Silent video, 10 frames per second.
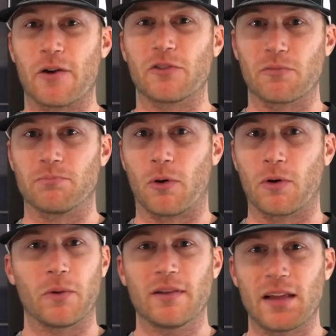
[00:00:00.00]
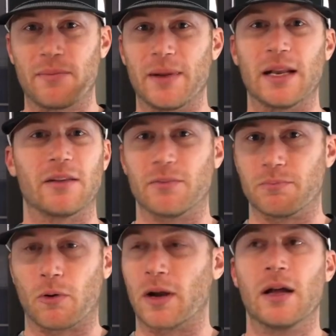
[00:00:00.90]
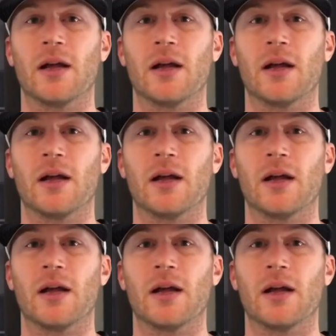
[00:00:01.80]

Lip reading: was just born. What does that mean? Born.